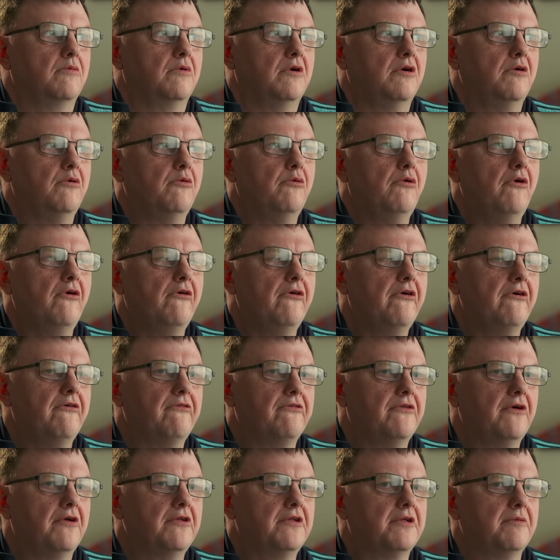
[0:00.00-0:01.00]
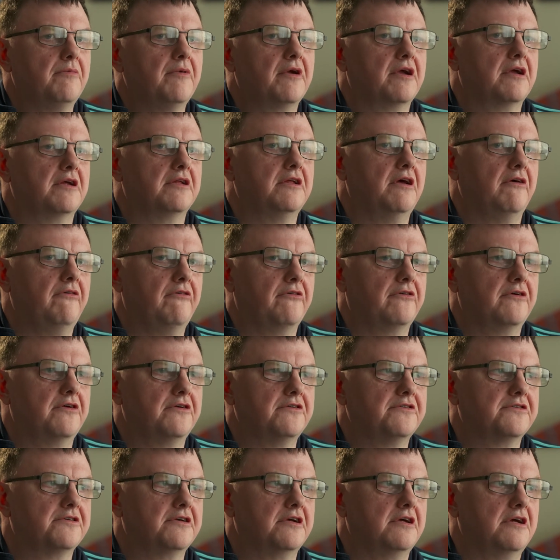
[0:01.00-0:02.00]
well, what they've done to make a
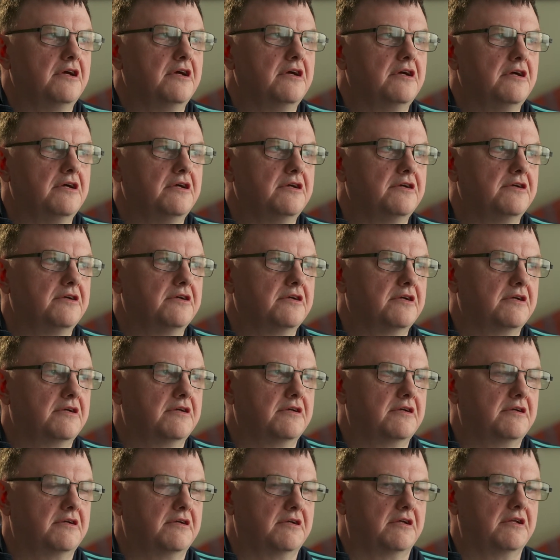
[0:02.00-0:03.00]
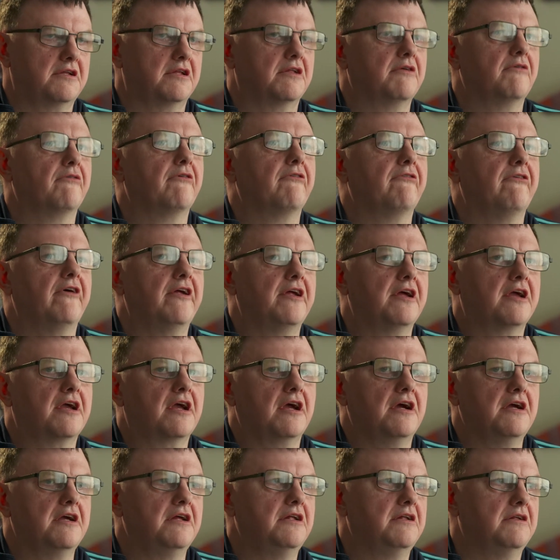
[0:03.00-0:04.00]
difference is they were very
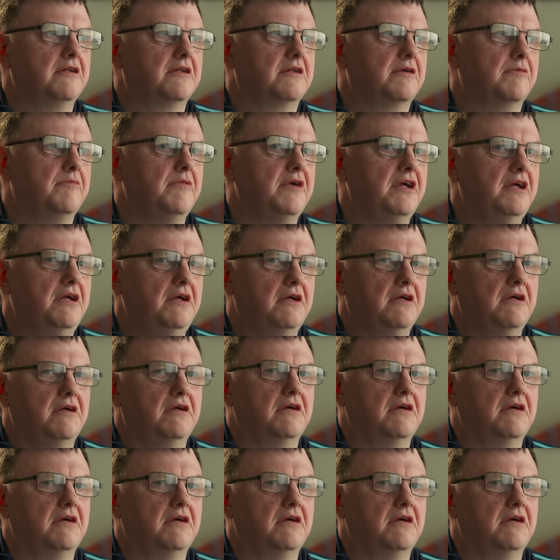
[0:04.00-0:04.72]
kind to me.